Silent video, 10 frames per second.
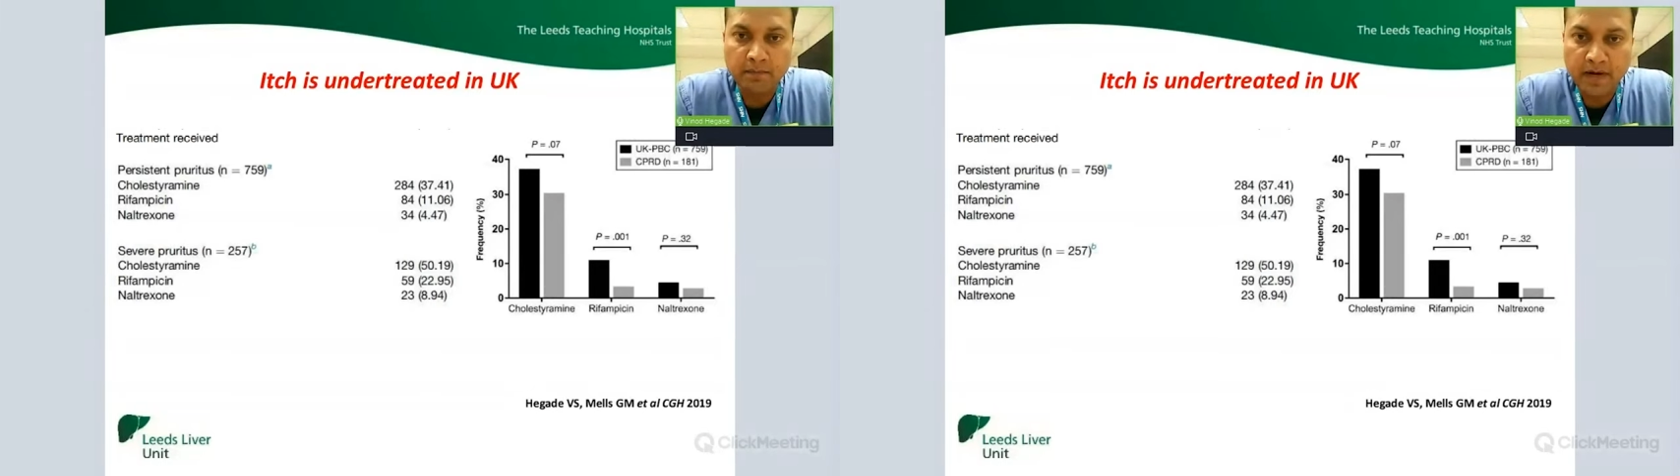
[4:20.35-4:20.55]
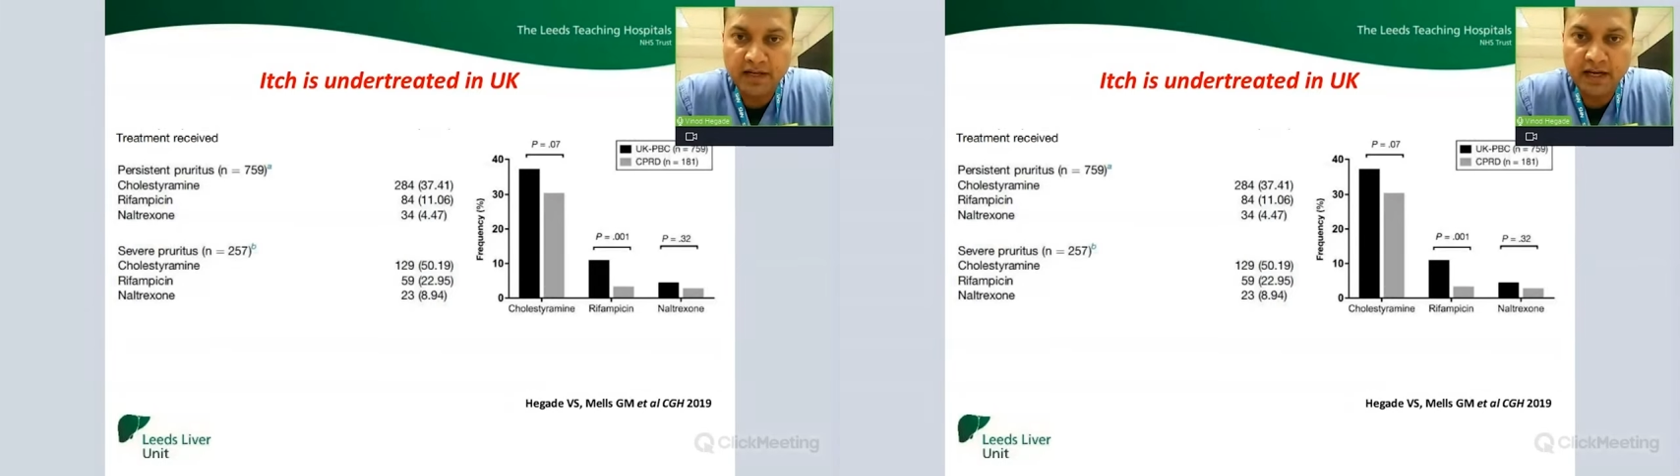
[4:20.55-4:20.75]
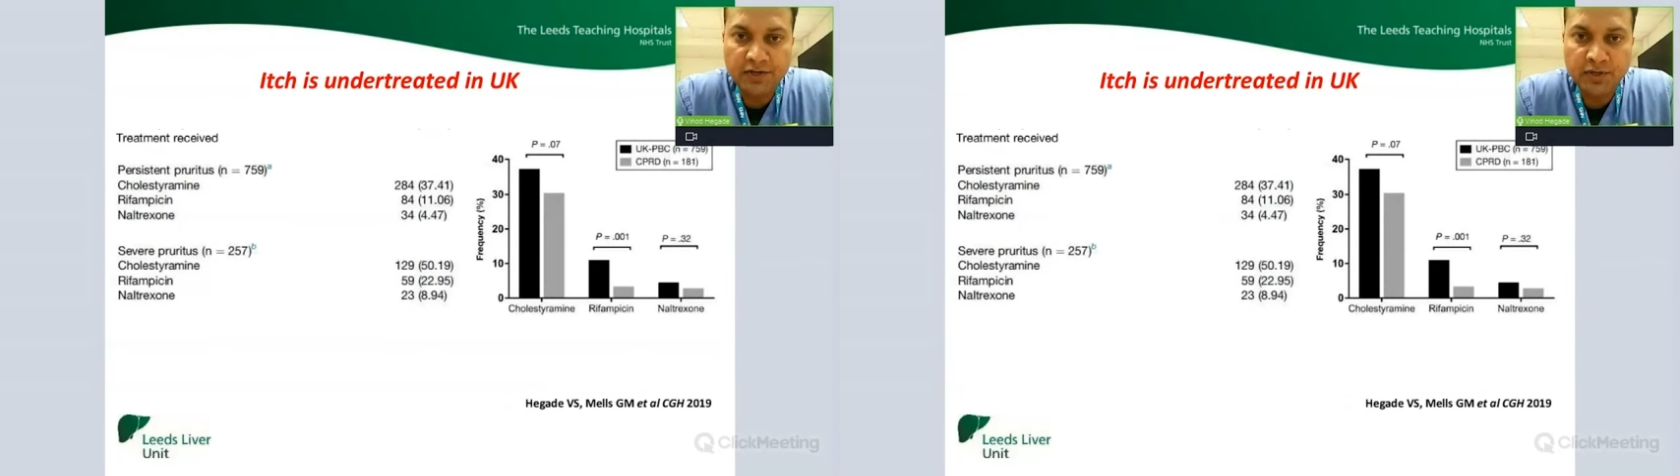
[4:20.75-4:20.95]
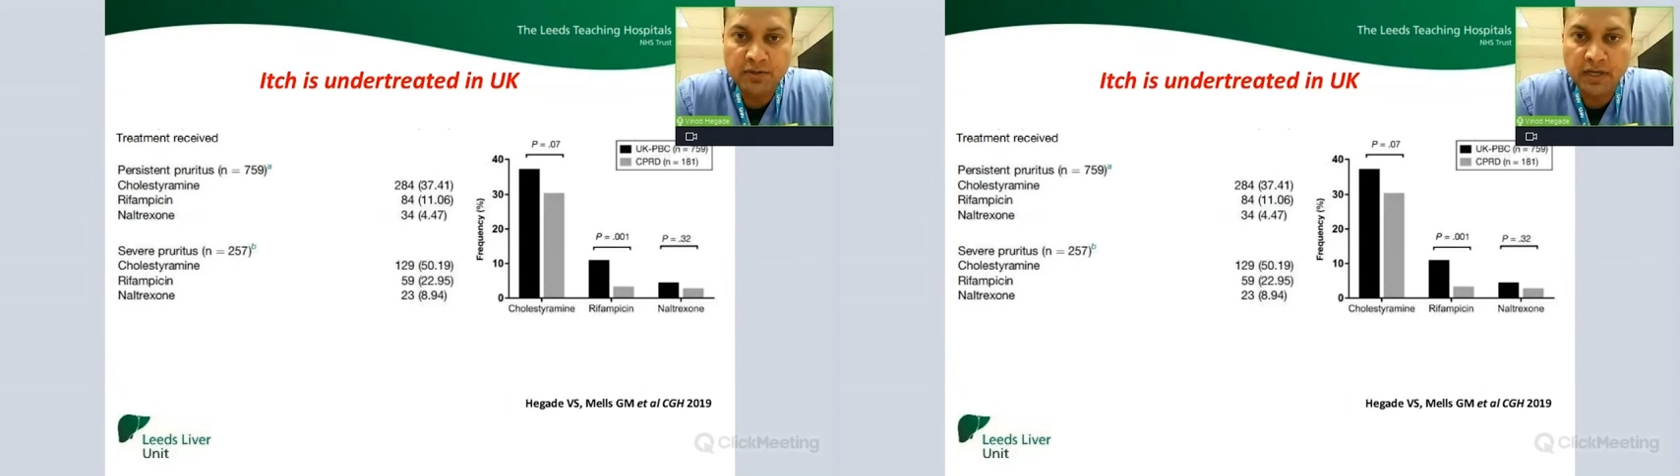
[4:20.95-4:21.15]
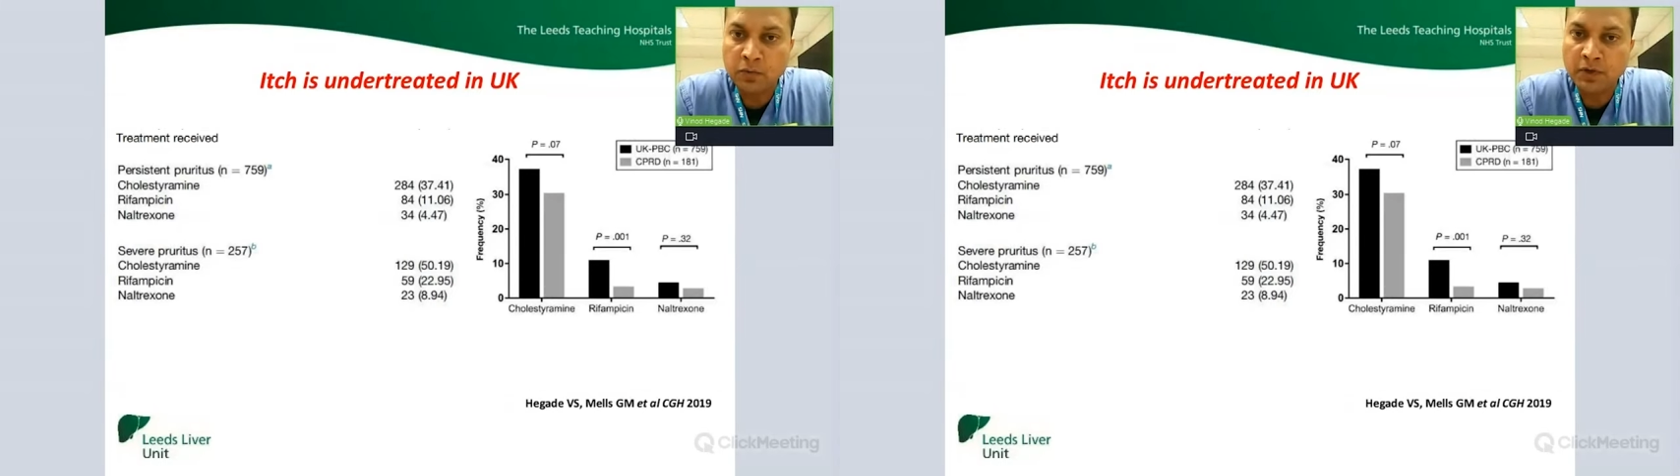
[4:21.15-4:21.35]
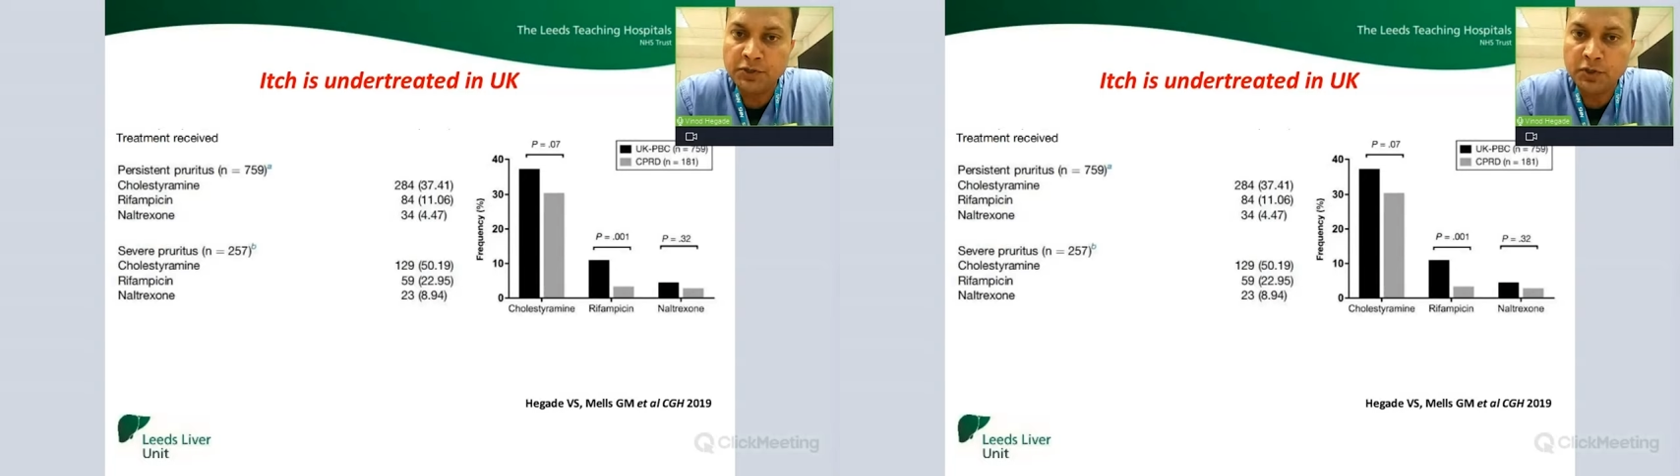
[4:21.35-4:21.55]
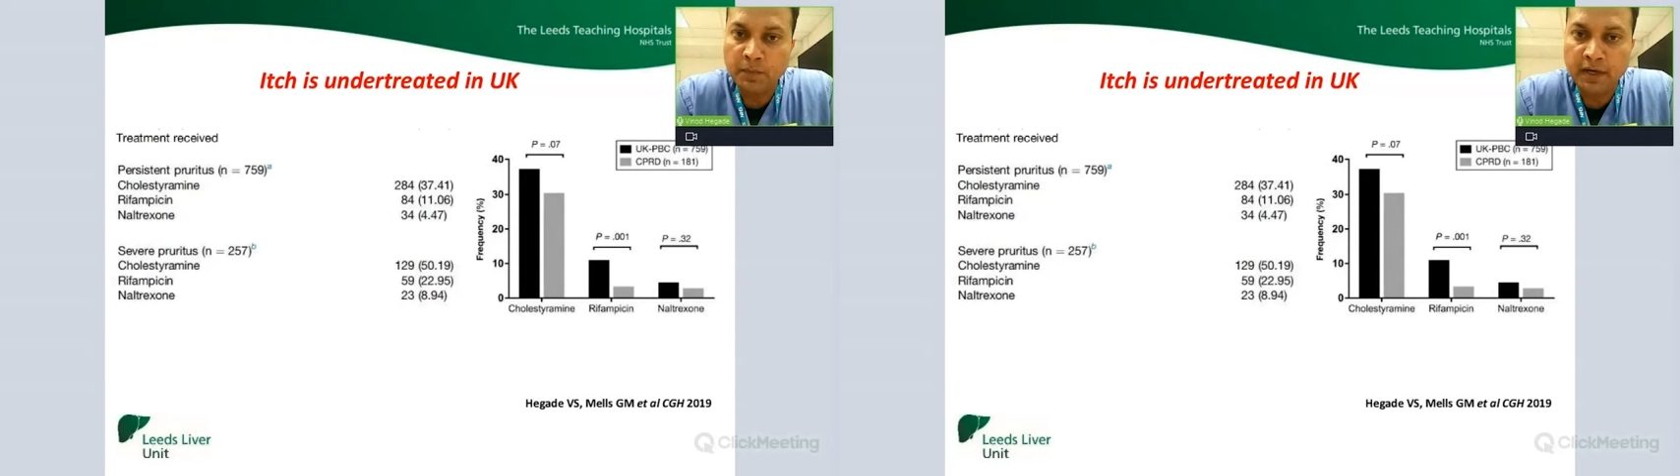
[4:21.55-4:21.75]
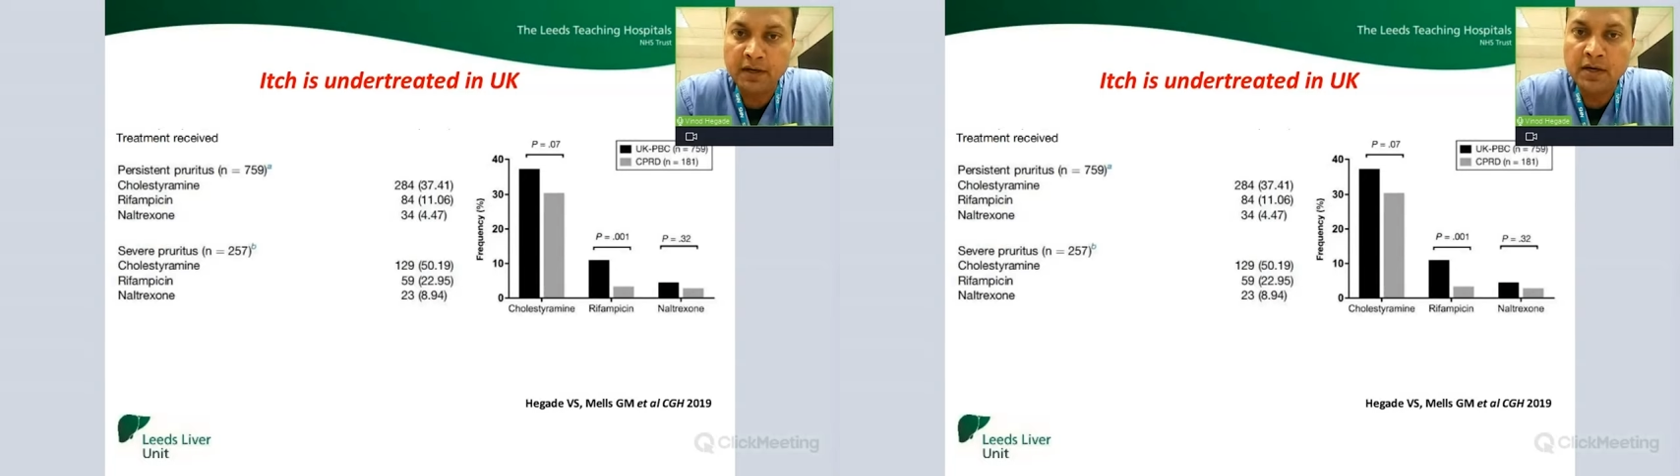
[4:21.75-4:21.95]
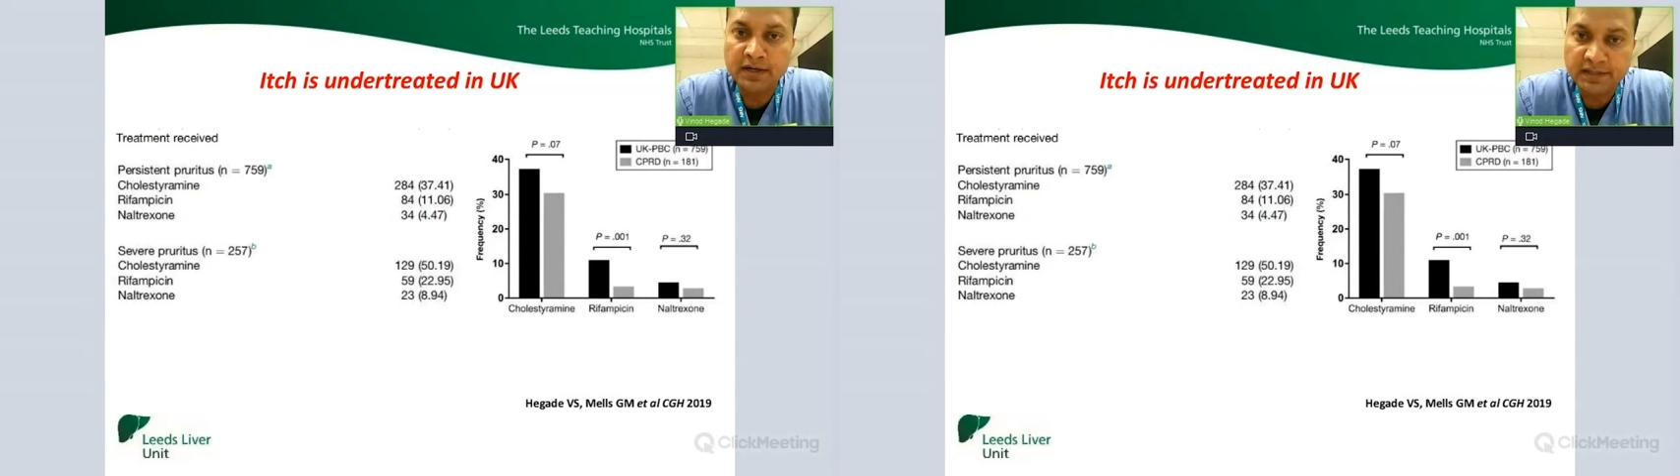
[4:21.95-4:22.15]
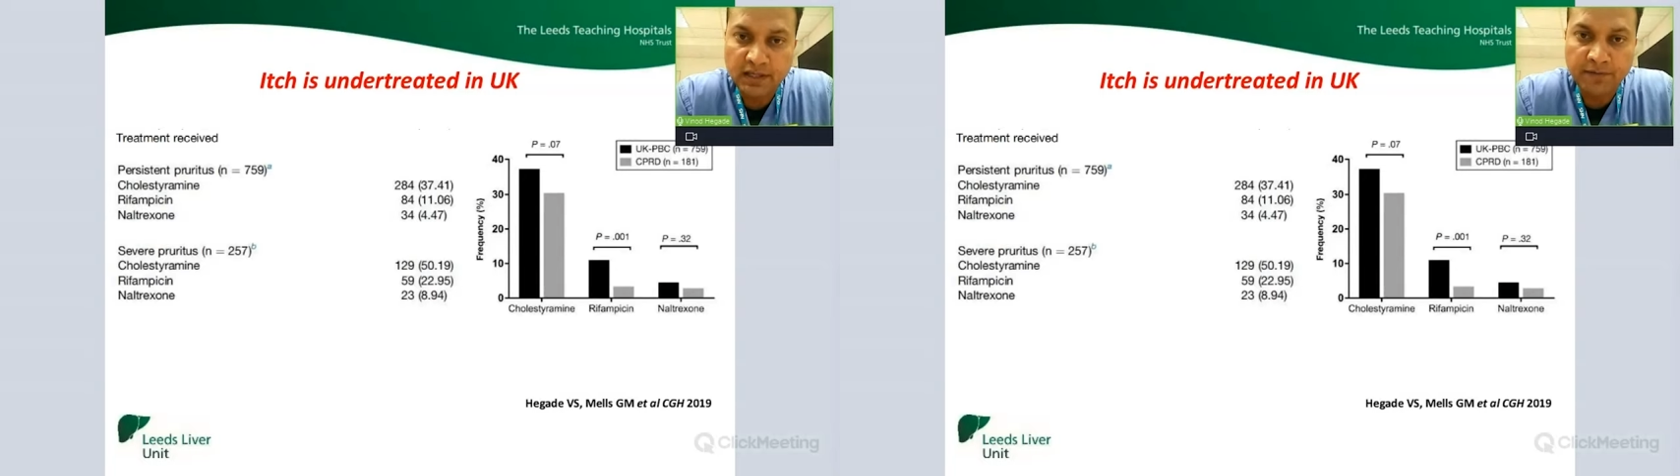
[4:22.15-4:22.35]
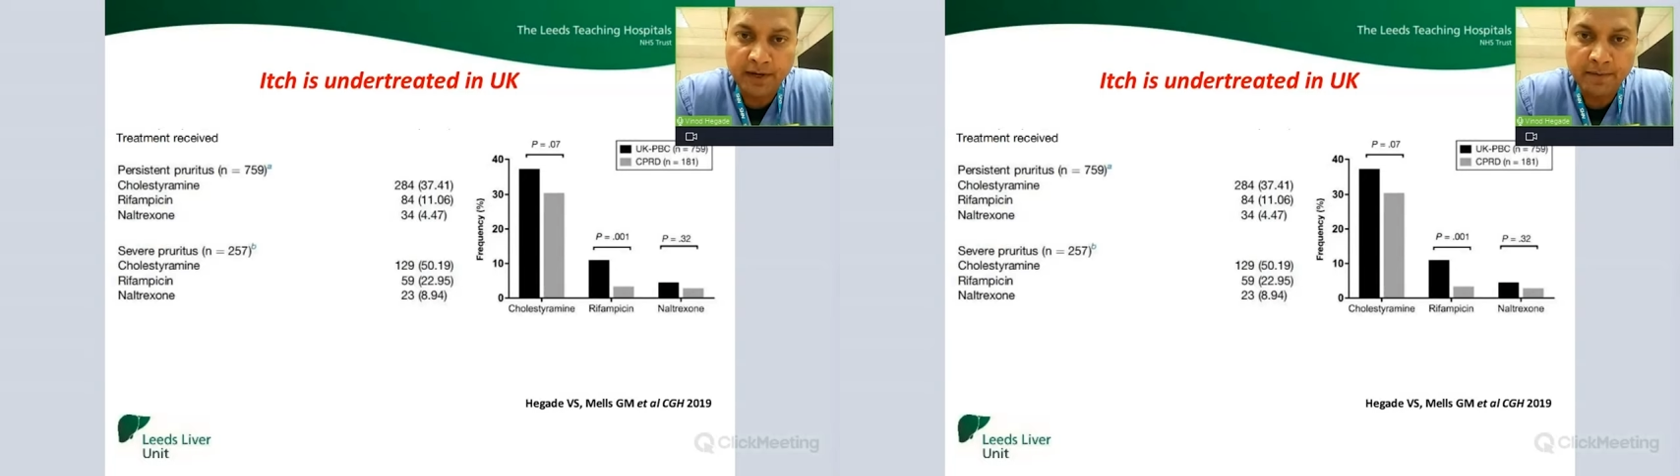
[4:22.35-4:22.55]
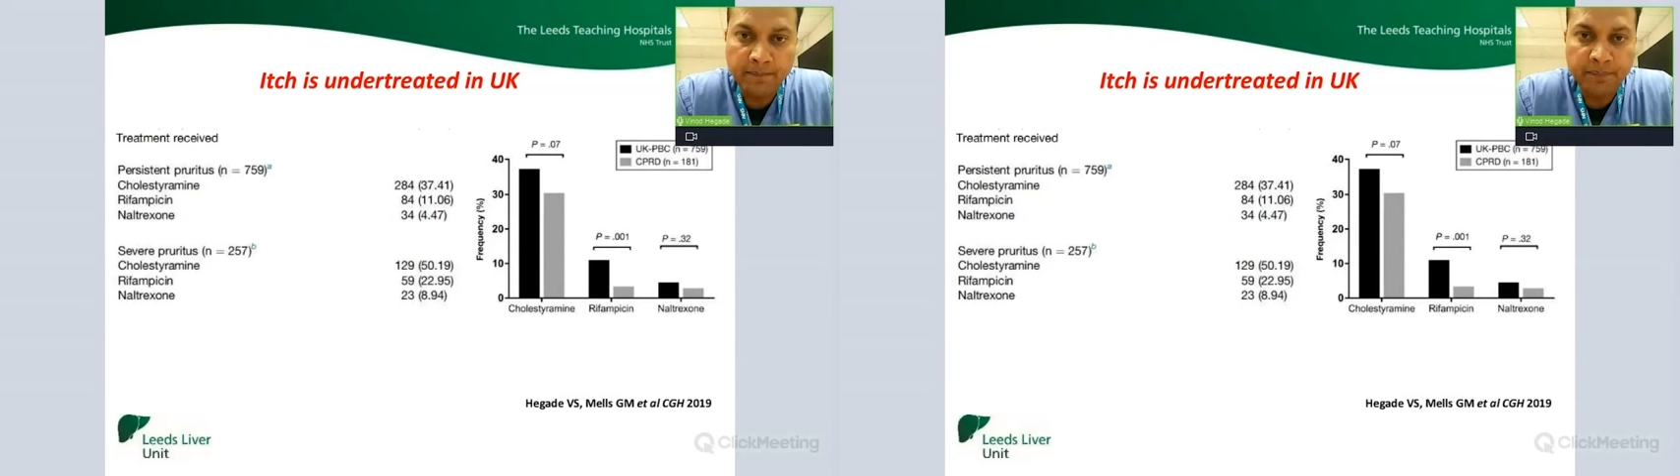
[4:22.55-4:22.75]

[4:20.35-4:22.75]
medication that one should be receiving